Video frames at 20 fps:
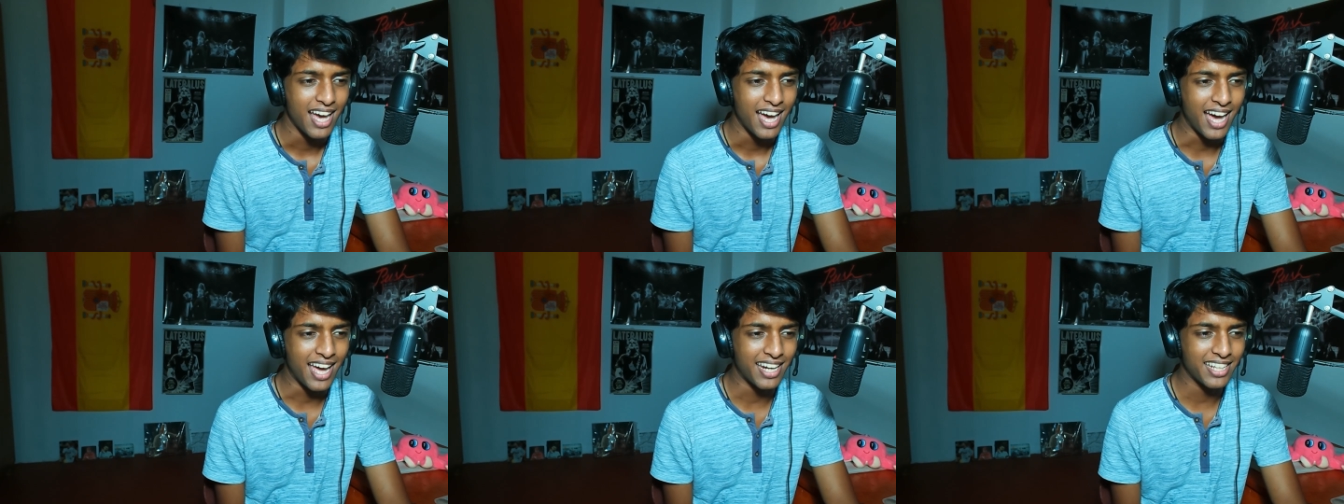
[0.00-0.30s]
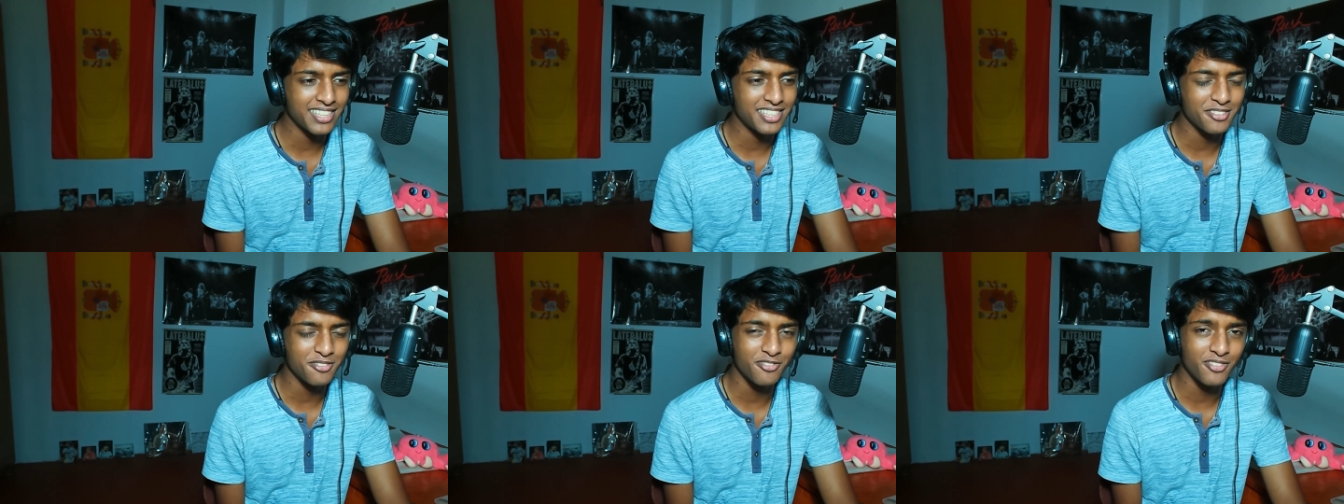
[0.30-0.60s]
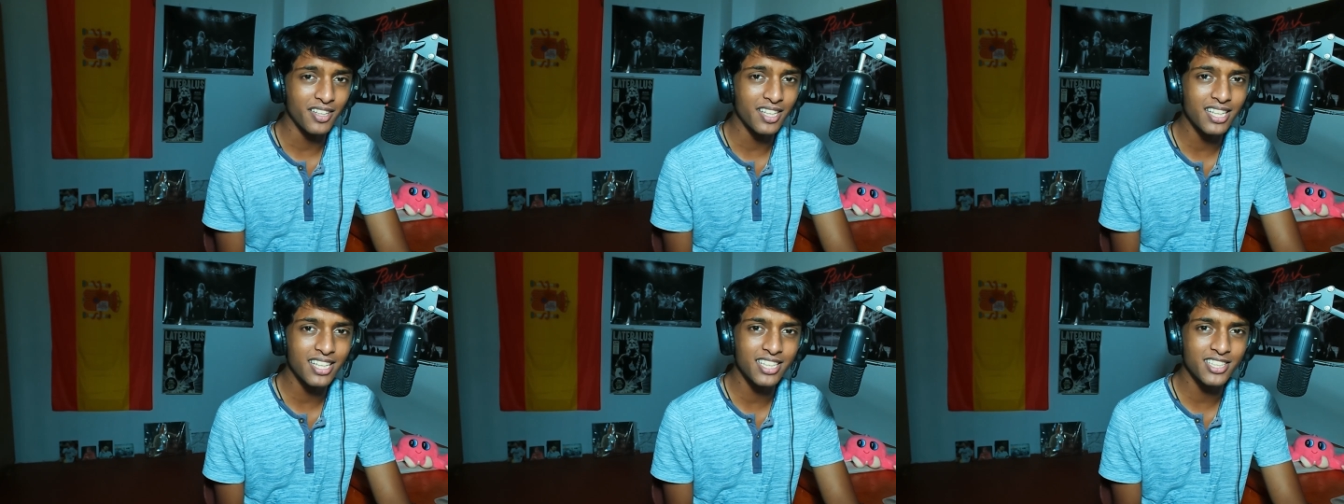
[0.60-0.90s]
And the
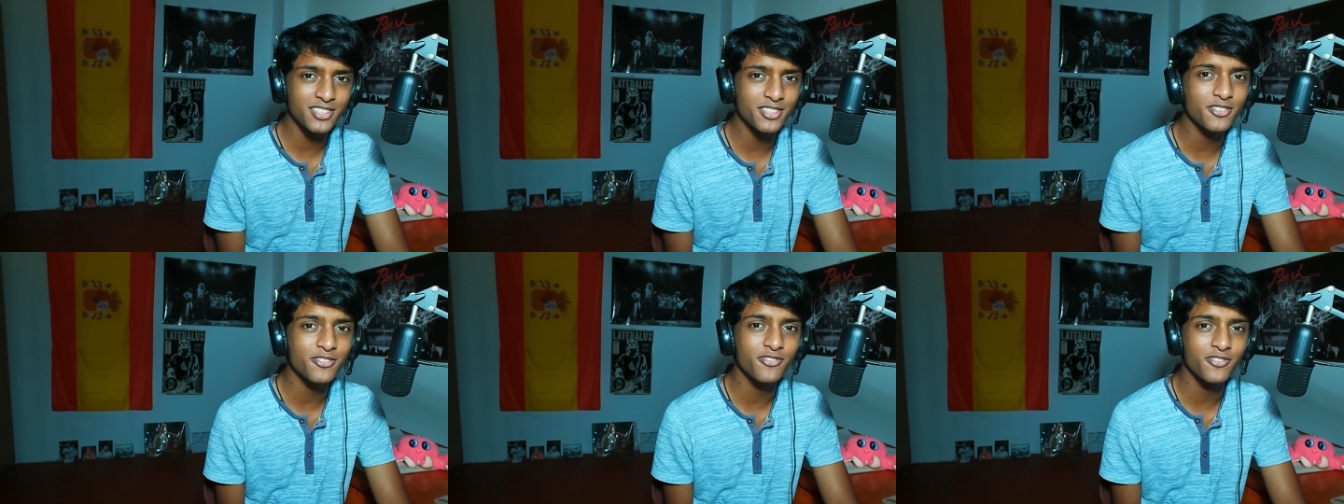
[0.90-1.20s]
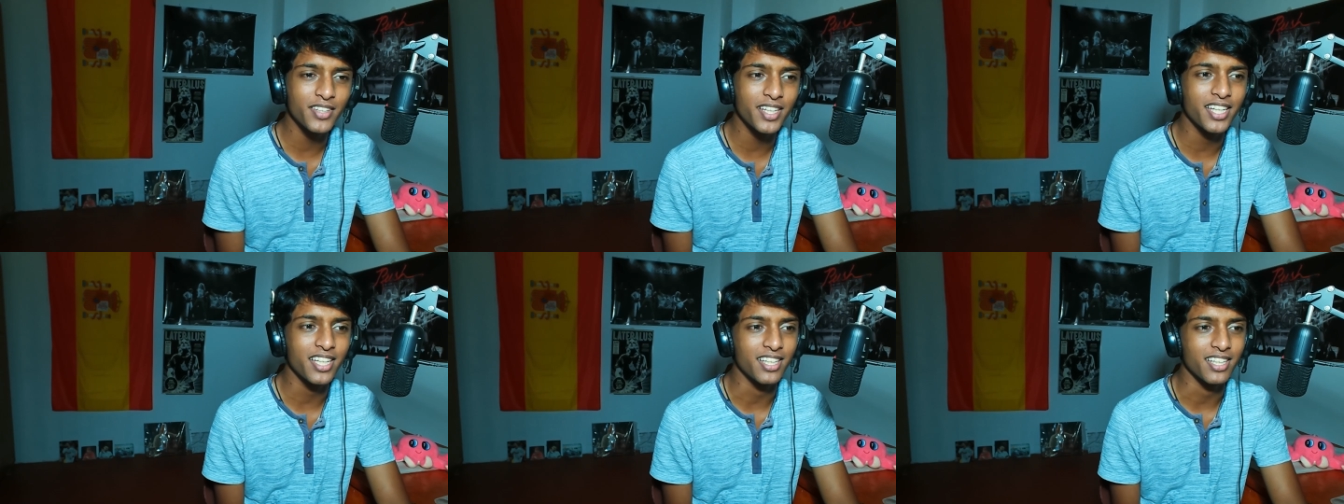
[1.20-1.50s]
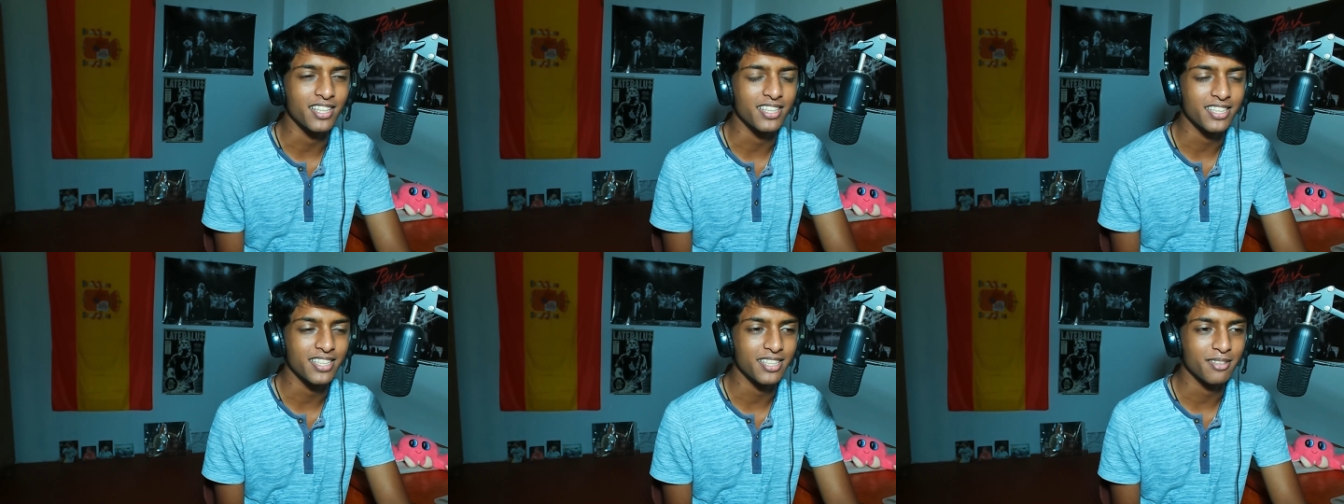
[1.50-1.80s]
feelings you
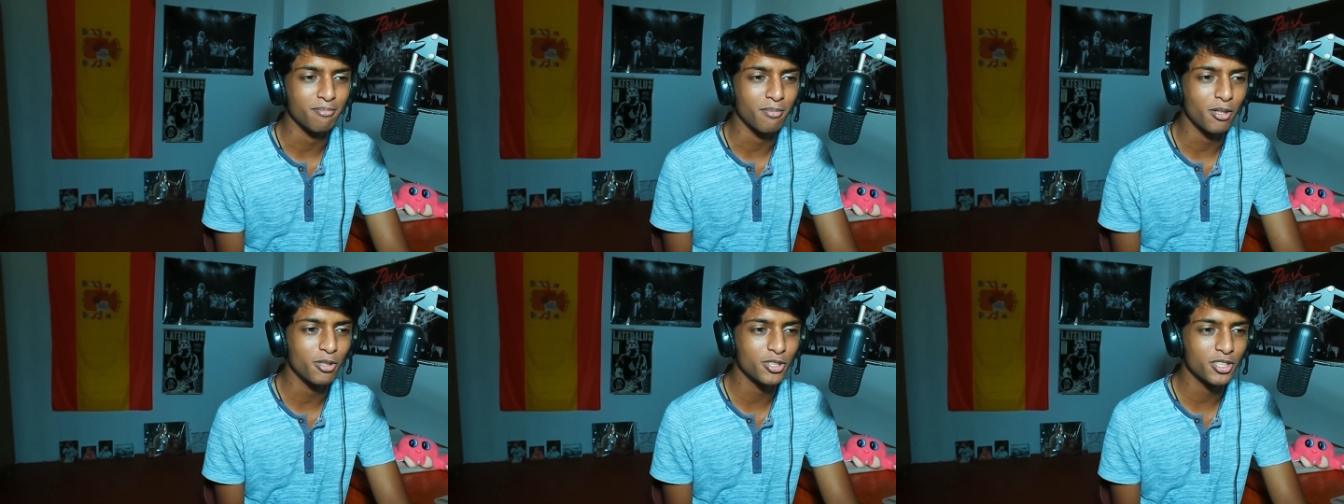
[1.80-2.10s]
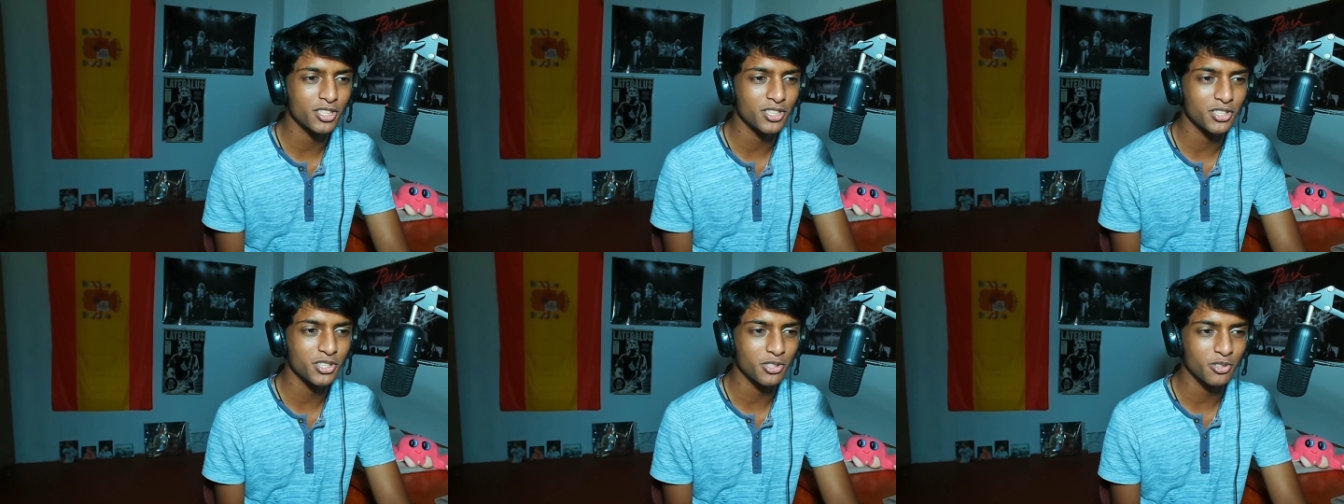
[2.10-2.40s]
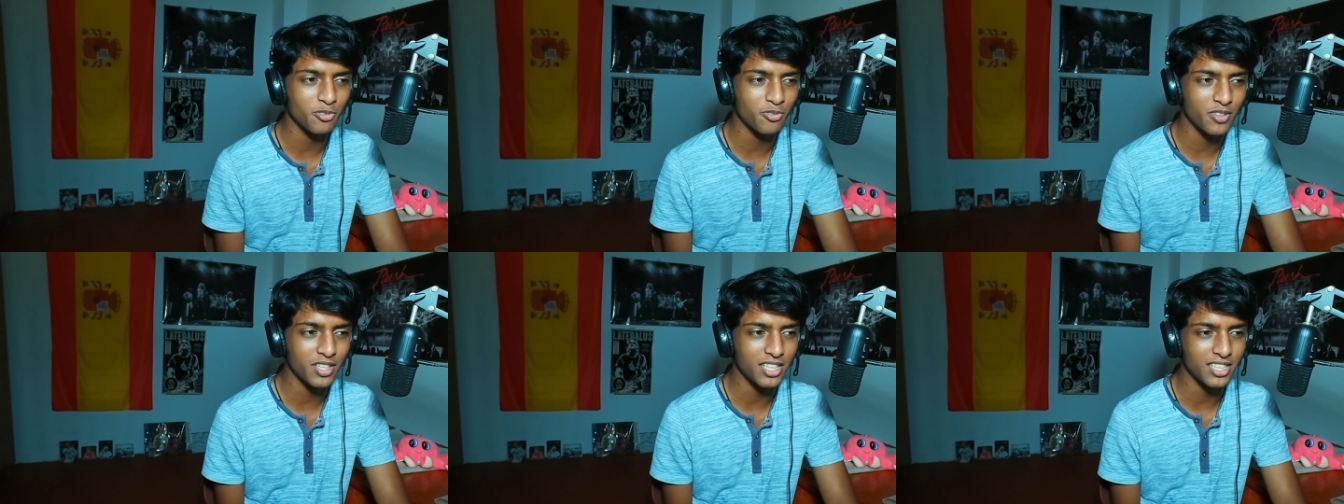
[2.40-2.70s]
feel, the emotions
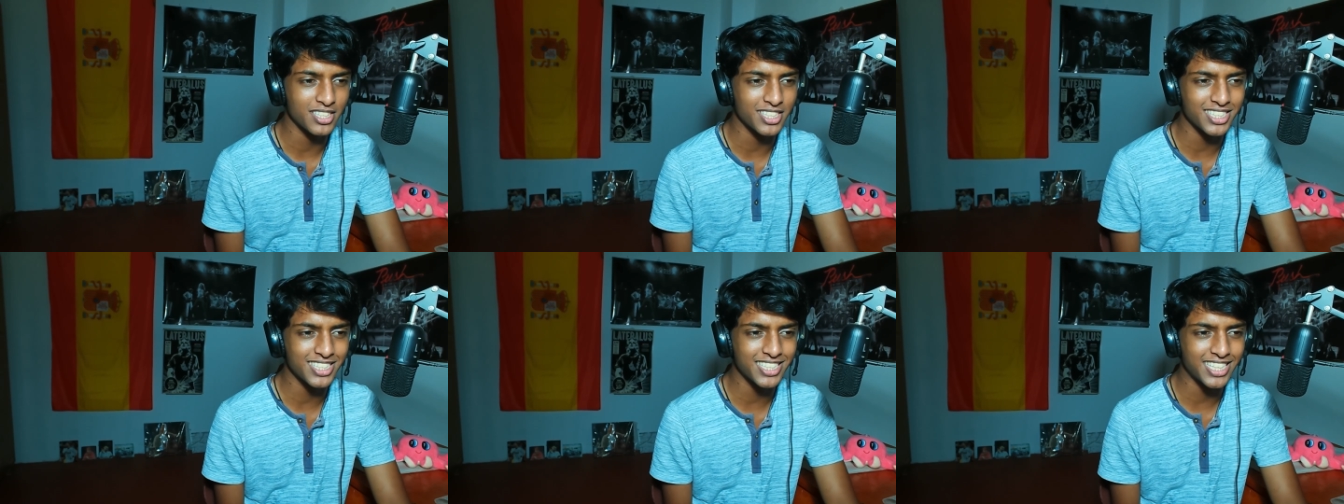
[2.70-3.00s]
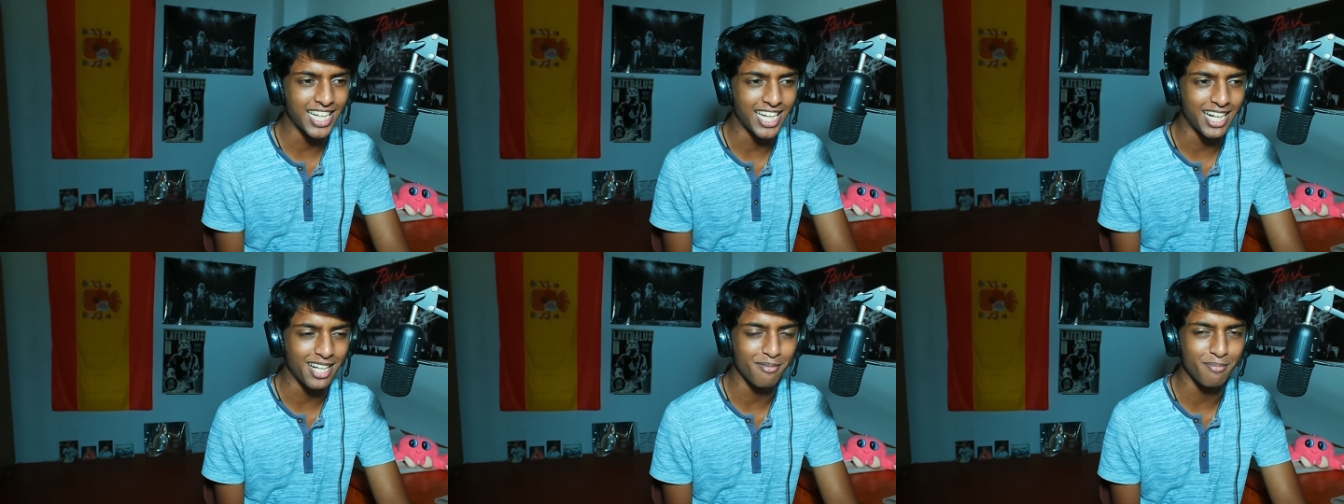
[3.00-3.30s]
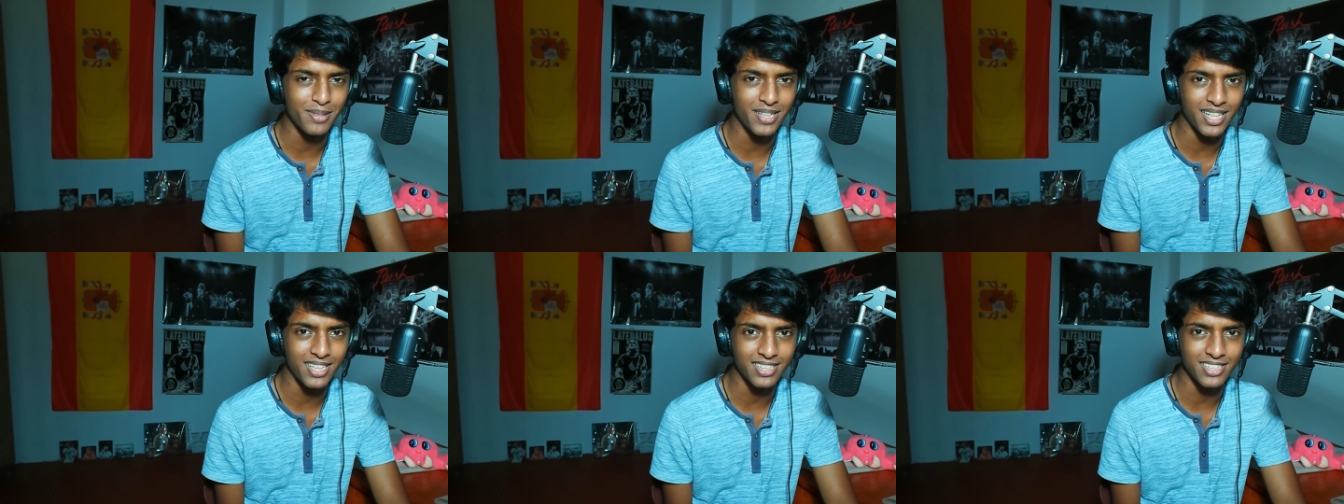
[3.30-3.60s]
you feel just
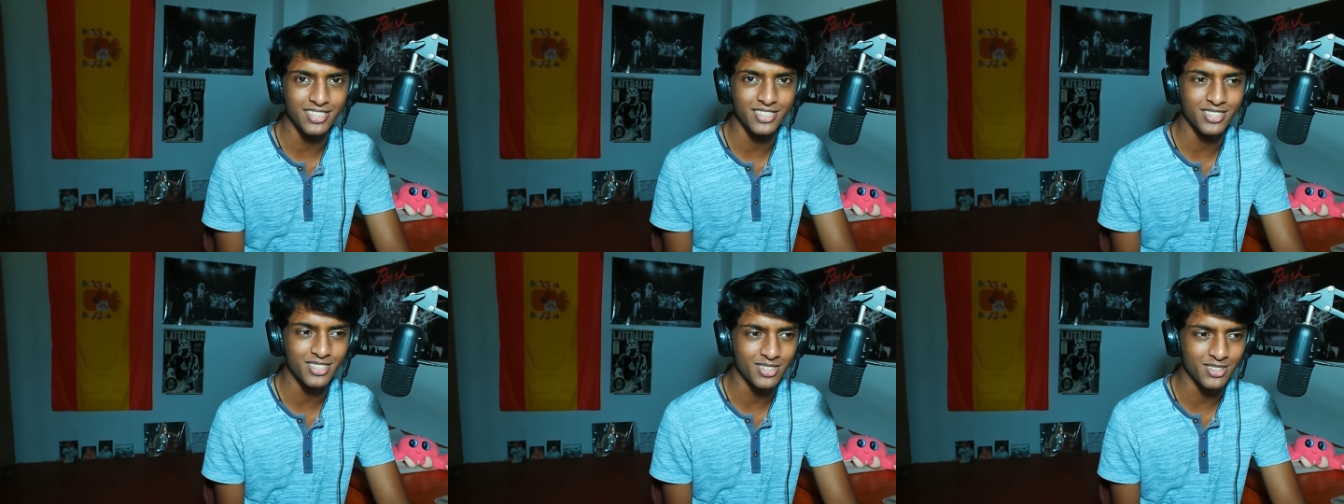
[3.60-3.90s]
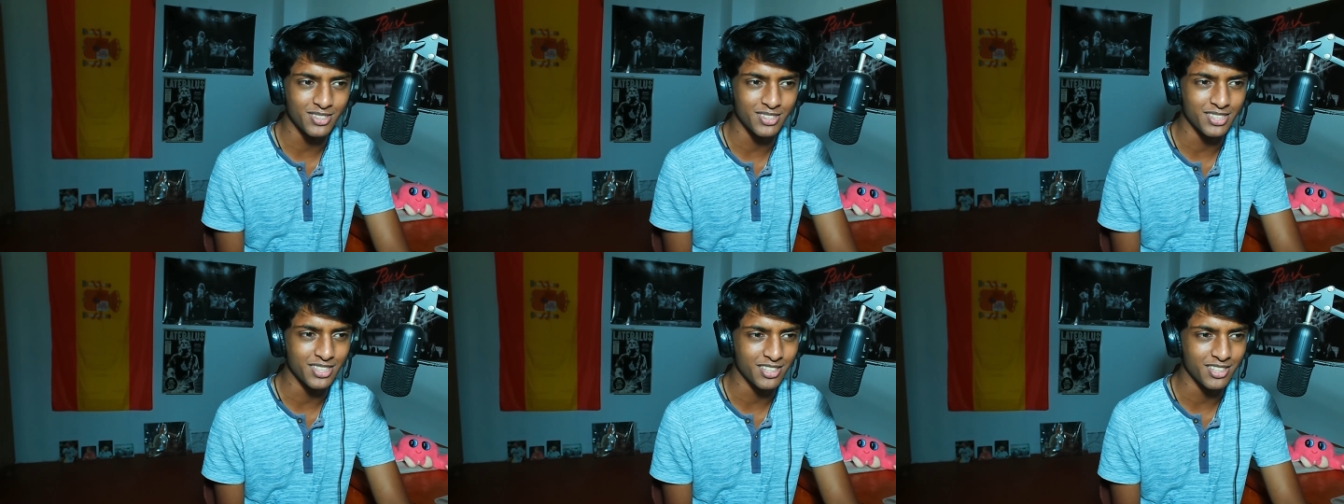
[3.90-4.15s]
cannot be understood,